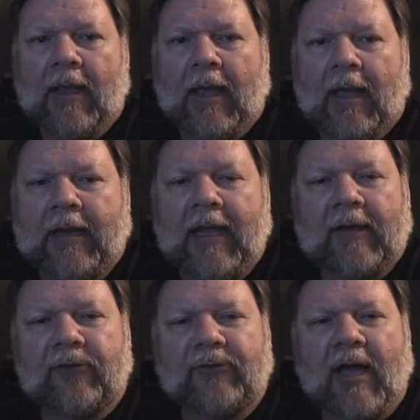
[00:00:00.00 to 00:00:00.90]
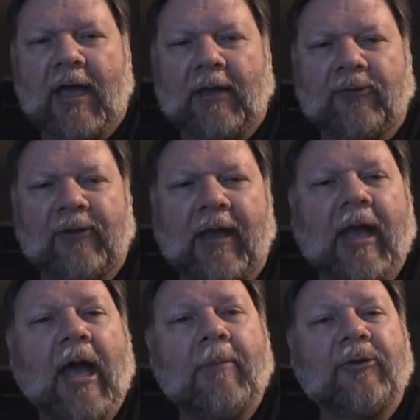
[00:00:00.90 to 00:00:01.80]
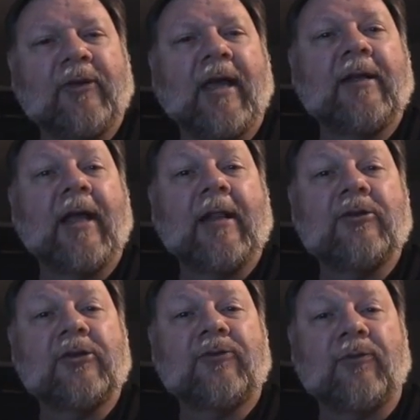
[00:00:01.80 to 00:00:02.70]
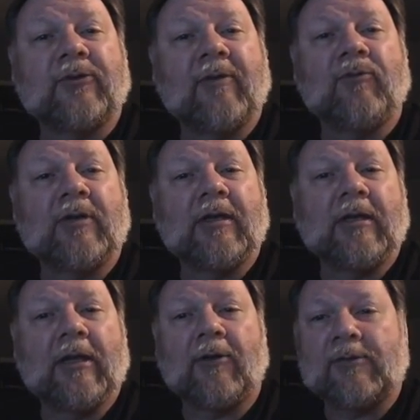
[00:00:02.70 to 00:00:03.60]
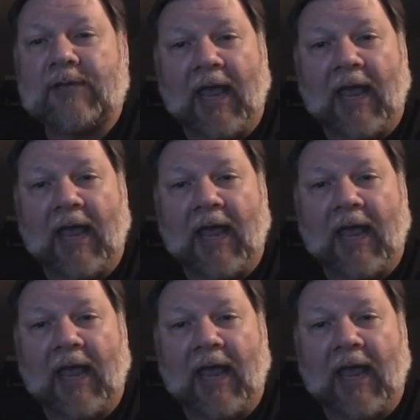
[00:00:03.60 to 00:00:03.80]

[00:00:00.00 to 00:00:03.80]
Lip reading: And he had a sign saying, I'm a Scientologist for 17 years,